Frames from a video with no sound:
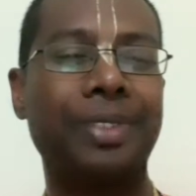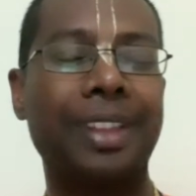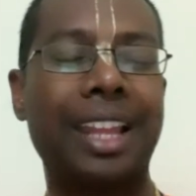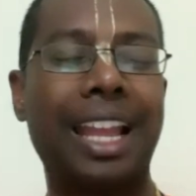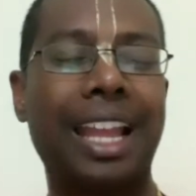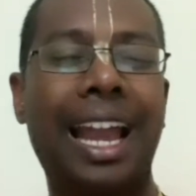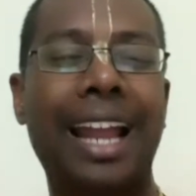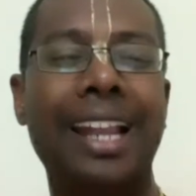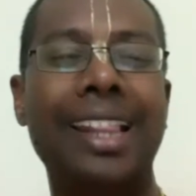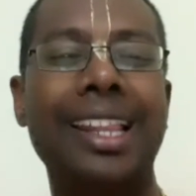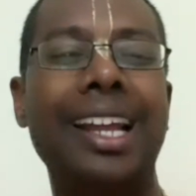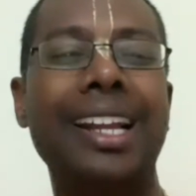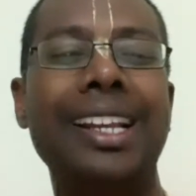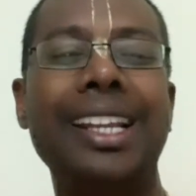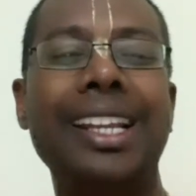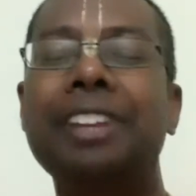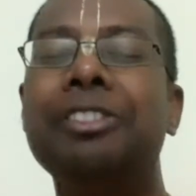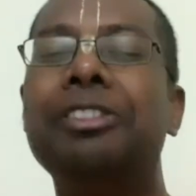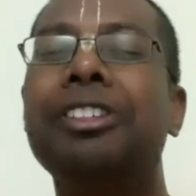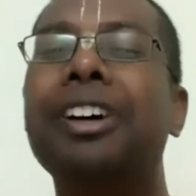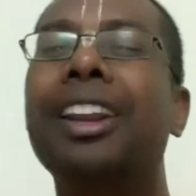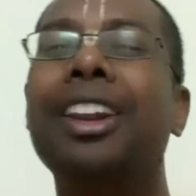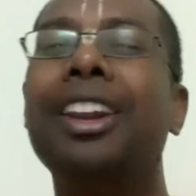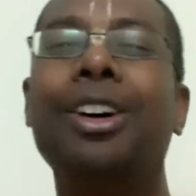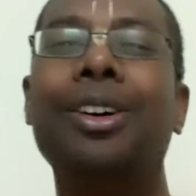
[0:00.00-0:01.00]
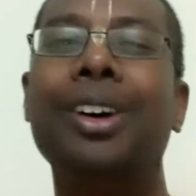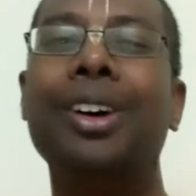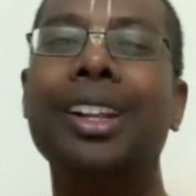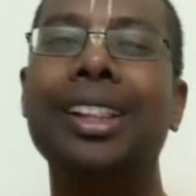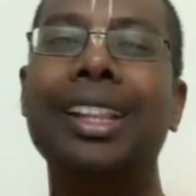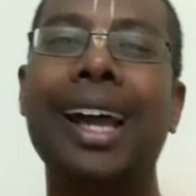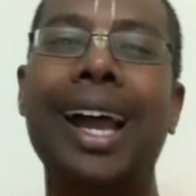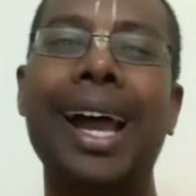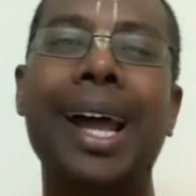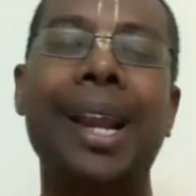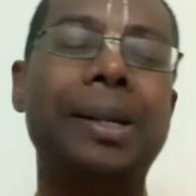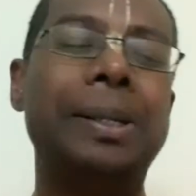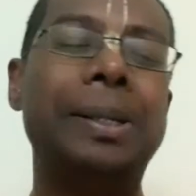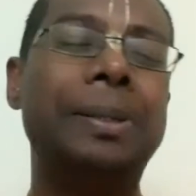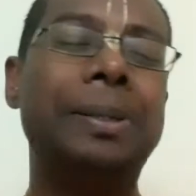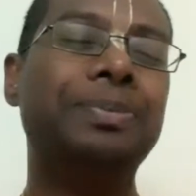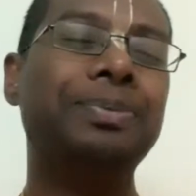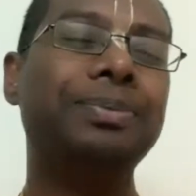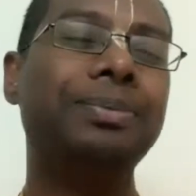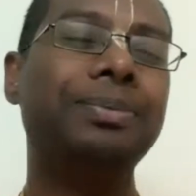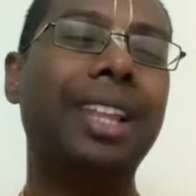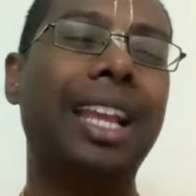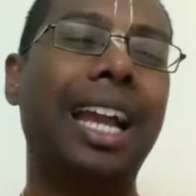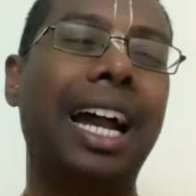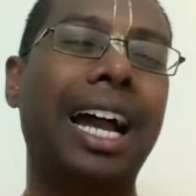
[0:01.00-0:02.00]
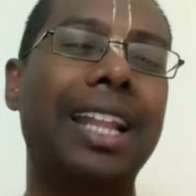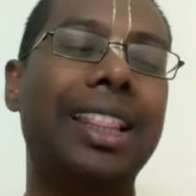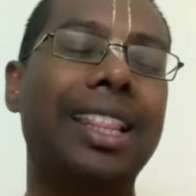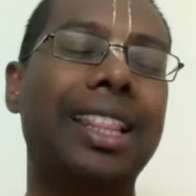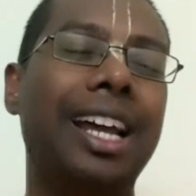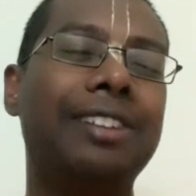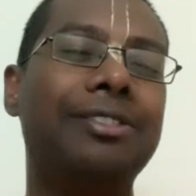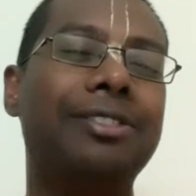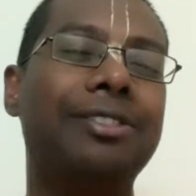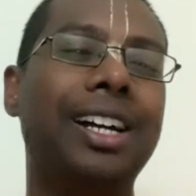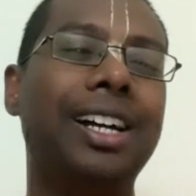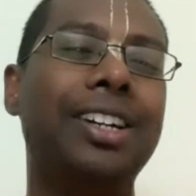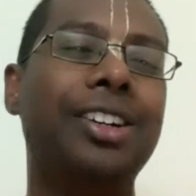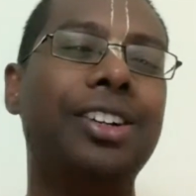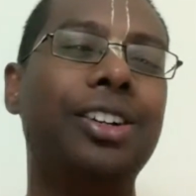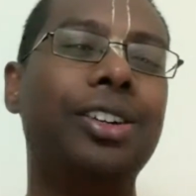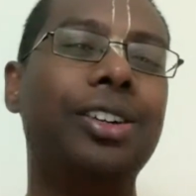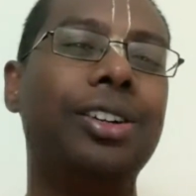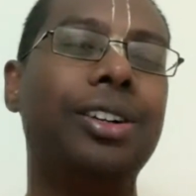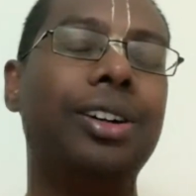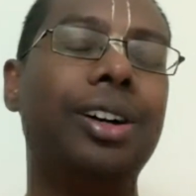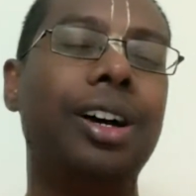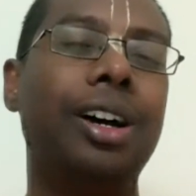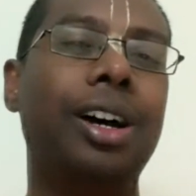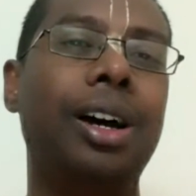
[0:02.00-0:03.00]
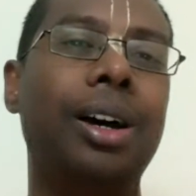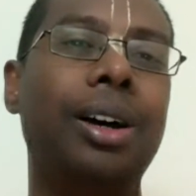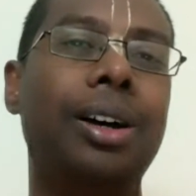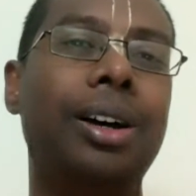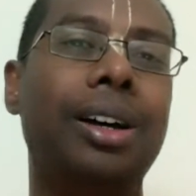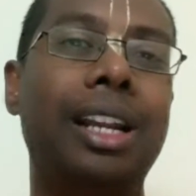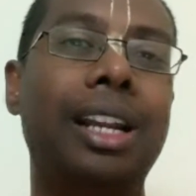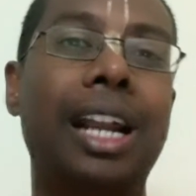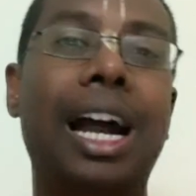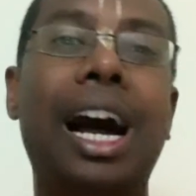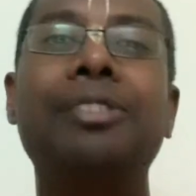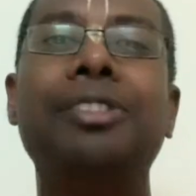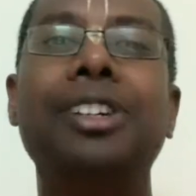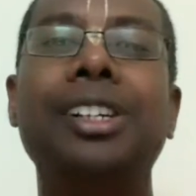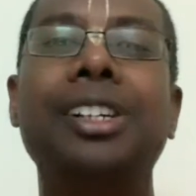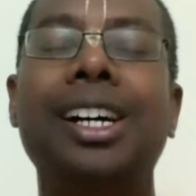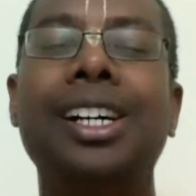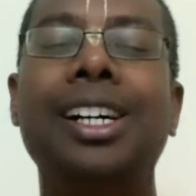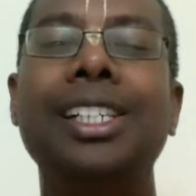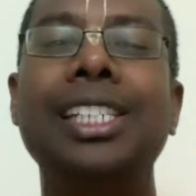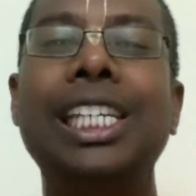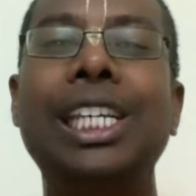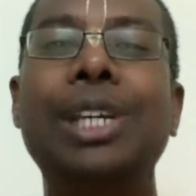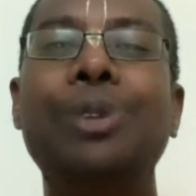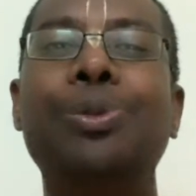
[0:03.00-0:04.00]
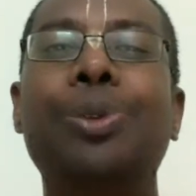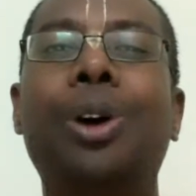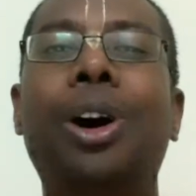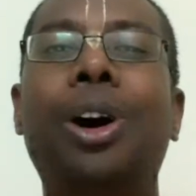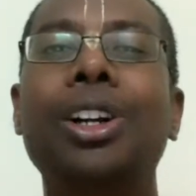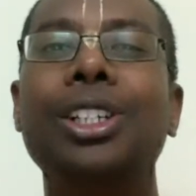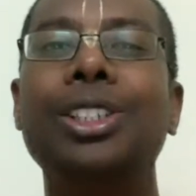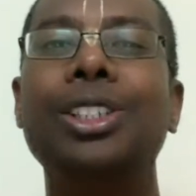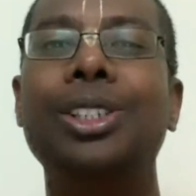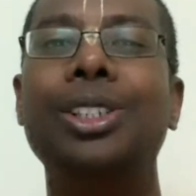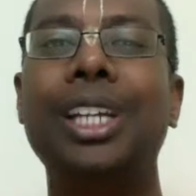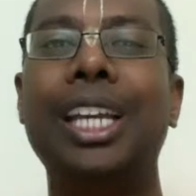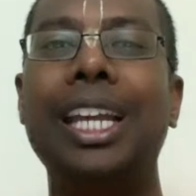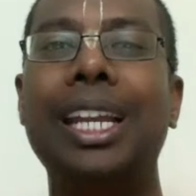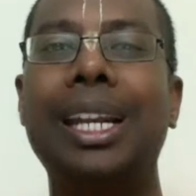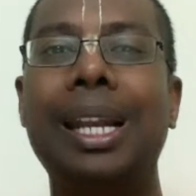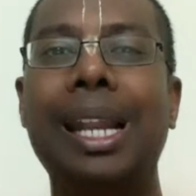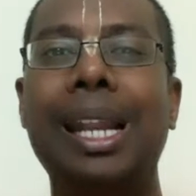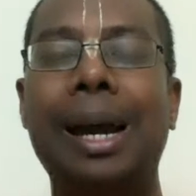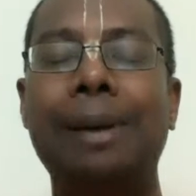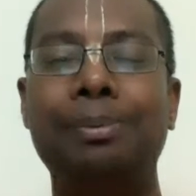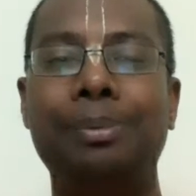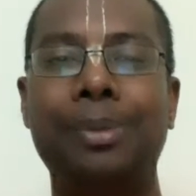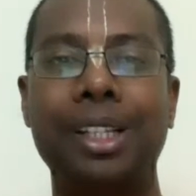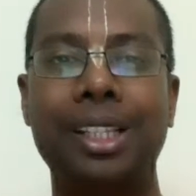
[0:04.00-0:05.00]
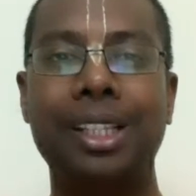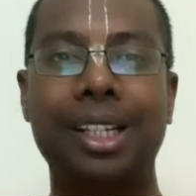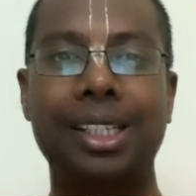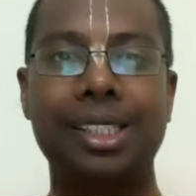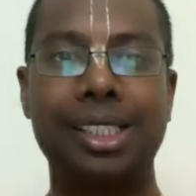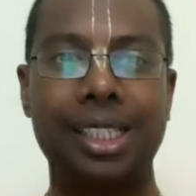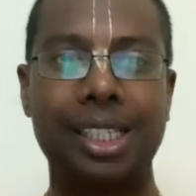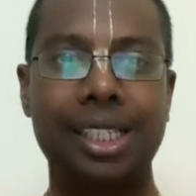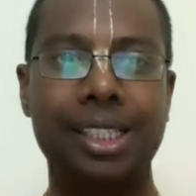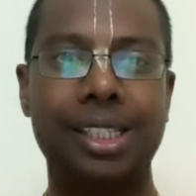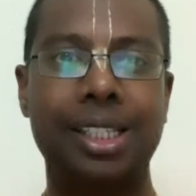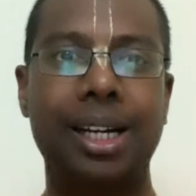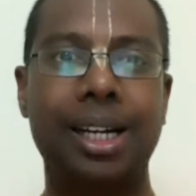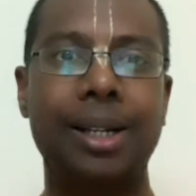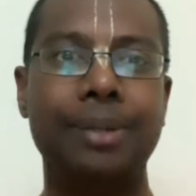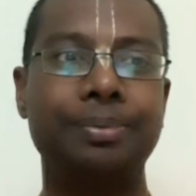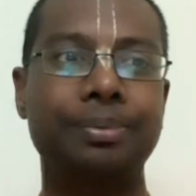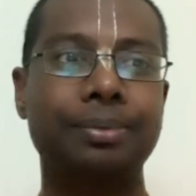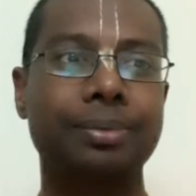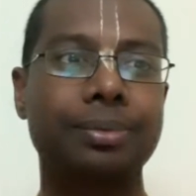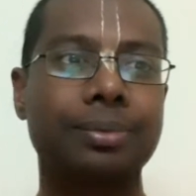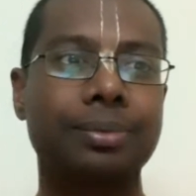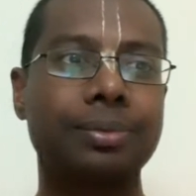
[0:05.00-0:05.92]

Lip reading: and then he fell over there. And then when Ravana, he wanted to kidnap Mother Sita,